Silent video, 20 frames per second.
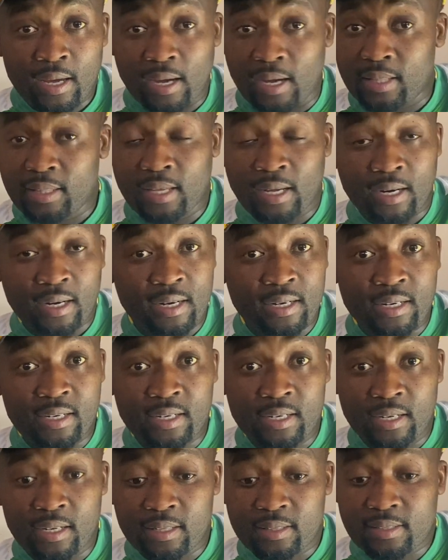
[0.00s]
and they really
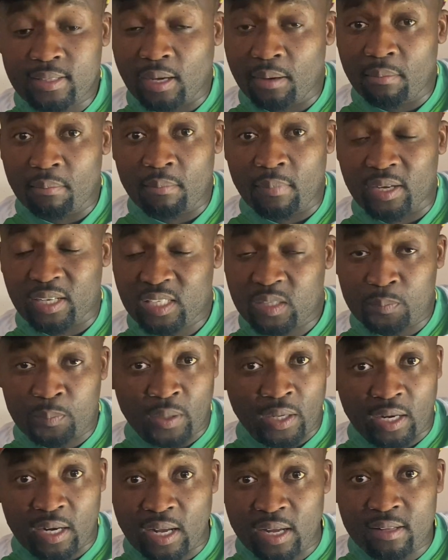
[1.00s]
need some
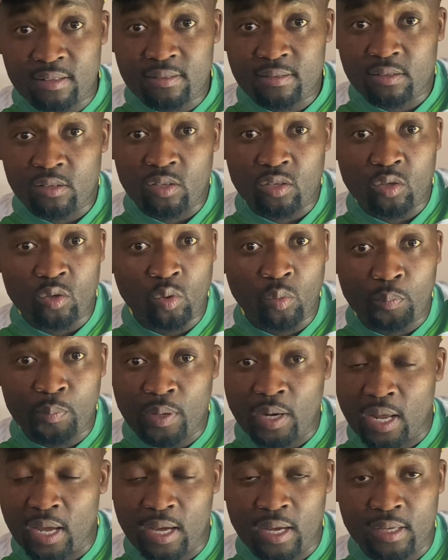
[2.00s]
experience, new
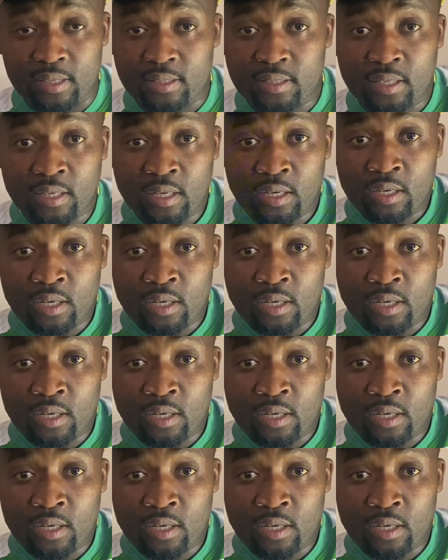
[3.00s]
players